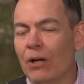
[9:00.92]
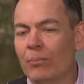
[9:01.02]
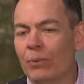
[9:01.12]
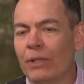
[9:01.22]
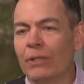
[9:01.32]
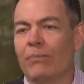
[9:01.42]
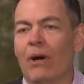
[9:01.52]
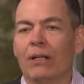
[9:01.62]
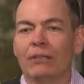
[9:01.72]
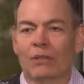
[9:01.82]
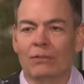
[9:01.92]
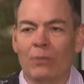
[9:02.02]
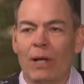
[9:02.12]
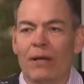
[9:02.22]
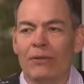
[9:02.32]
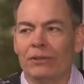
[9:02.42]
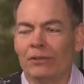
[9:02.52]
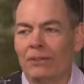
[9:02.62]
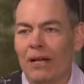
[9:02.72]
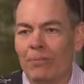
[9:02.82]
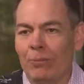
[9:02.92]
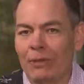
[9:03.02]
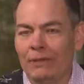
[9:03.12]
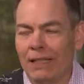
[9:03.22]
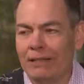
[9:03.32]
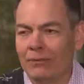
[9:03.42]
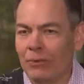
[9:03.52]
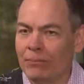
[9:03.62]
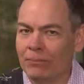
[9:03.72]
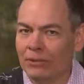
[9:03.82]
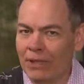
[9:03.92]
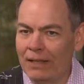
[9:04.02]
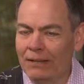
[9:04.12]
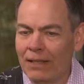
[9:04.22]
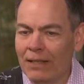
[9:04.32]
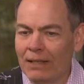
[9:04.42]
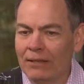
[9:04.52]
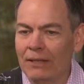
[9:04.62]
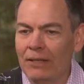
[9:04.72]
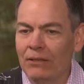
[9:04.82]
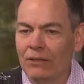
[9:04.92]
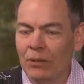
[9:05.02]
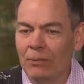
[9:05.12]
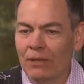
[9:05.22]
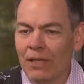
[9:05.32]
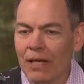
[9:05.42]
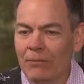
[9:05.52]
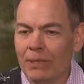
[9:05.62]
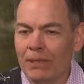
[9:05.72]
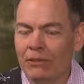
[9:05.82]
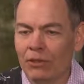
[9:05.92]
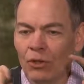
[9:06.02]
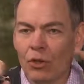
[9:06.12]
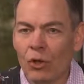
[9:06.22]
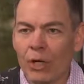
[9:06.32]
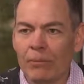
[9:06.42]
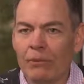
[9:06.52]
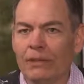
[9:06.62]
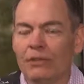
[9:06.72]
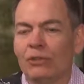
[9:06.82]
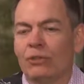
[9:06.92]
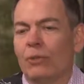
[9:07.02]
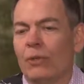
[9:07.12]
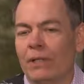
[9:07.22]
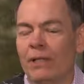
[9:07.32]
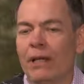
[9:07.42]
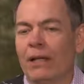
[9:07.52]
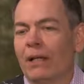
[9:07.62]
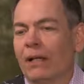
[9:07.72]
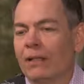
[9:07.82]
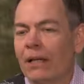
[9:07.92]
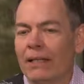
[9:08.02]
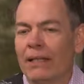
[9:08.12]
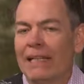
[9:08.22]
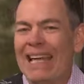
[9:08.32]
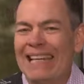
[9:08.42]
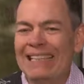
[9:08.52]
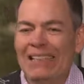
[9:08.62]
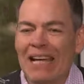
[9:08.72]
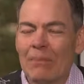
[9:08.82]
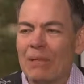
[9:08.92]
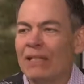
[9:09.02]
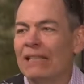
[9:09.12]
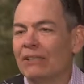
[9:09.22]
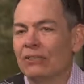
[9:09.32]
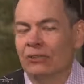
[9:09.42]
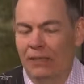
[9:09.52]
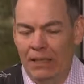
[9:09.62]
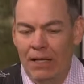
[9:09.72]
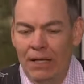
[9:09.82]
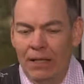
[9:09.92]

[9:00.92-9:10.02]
upward march of wealth to the top 0.1%. The global economy is incredibly distorted, unlike in any time in history.